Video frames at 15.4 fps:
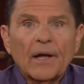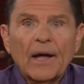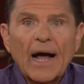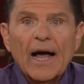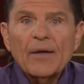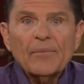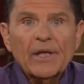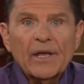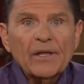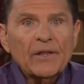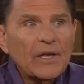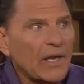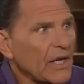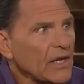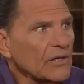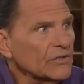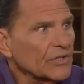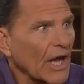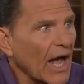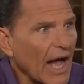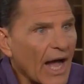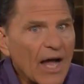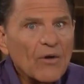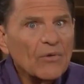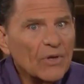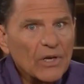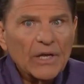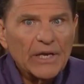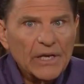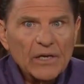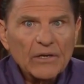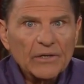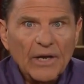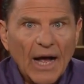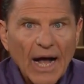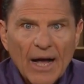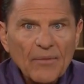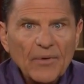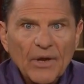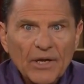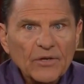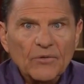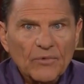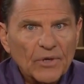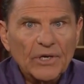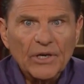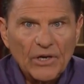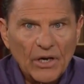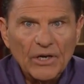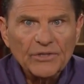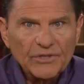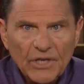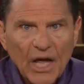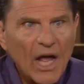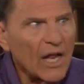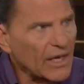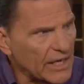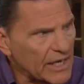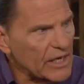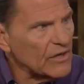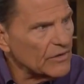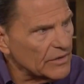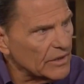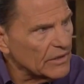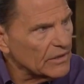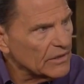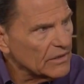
I'm he that heals you. I will heal you. I'm not the one that cursed you, I'll heal you.